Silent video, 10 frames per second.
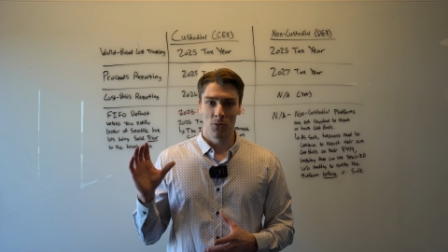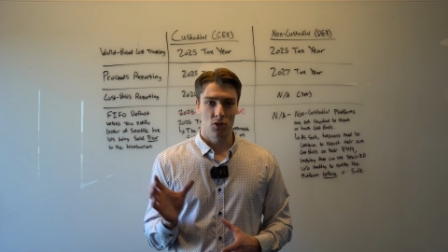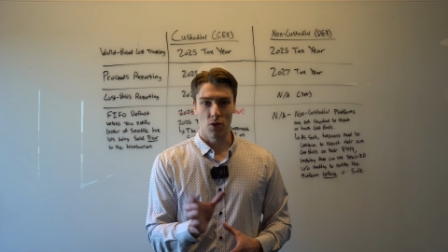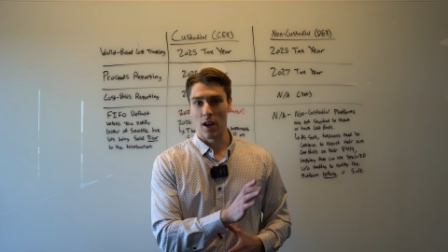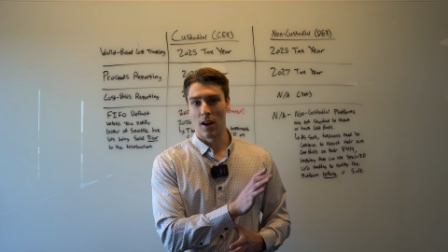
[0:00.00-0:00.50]

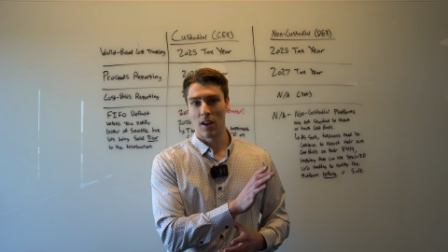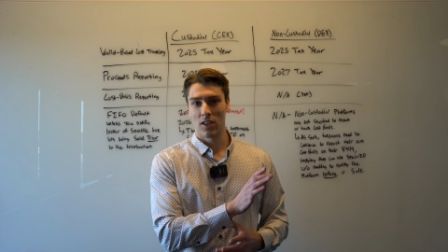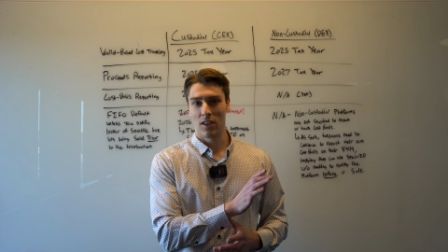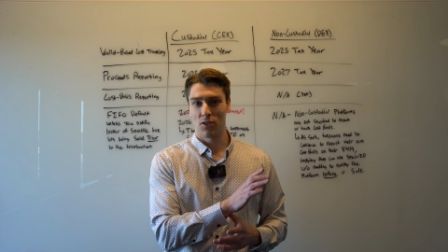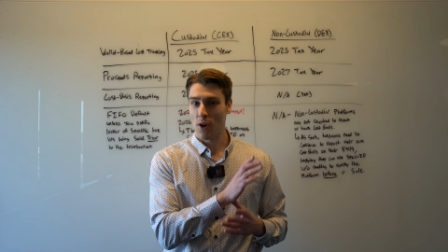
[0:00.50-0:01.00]
trade on
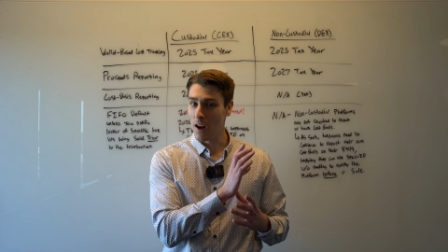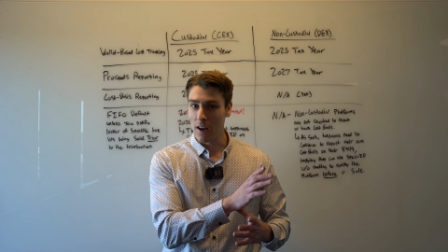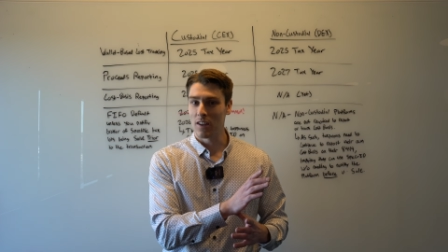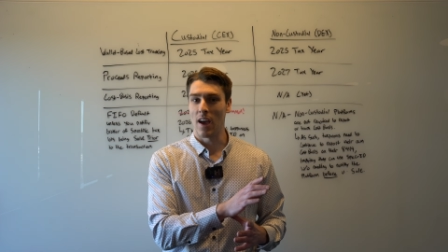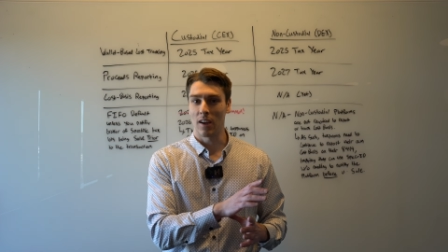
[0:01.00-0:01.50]

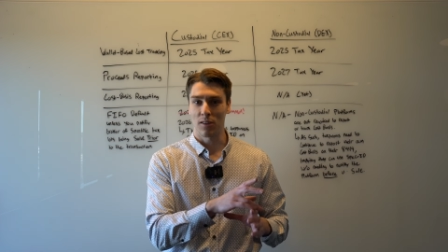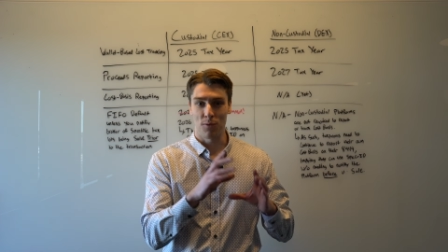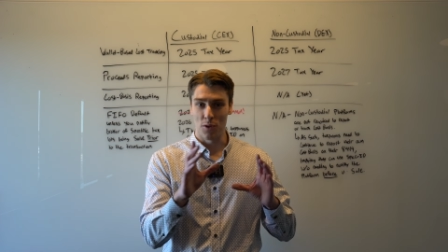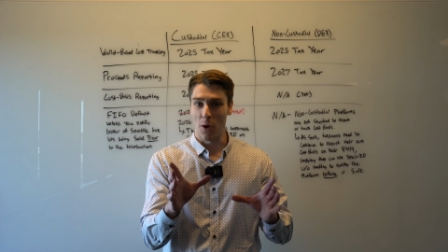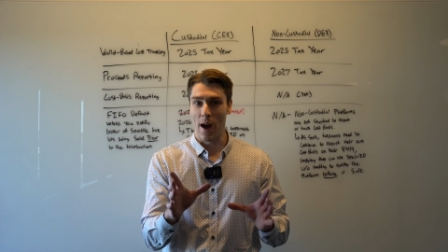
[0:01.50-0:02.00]
a DEX
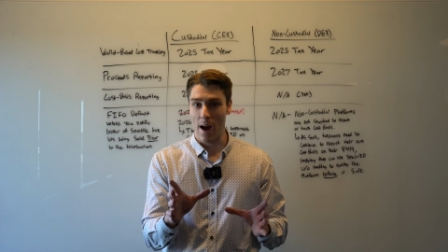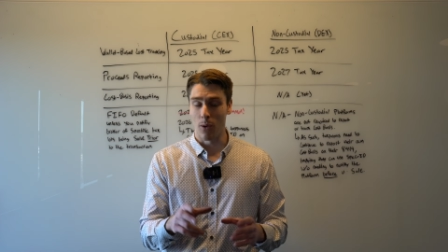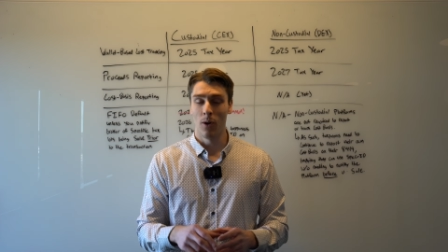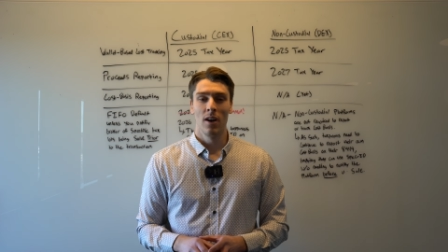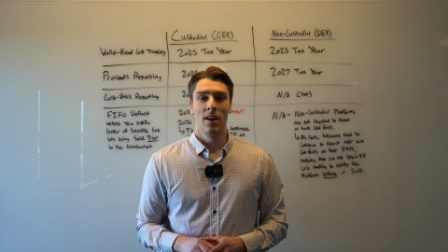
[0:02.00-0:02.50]
if you know how,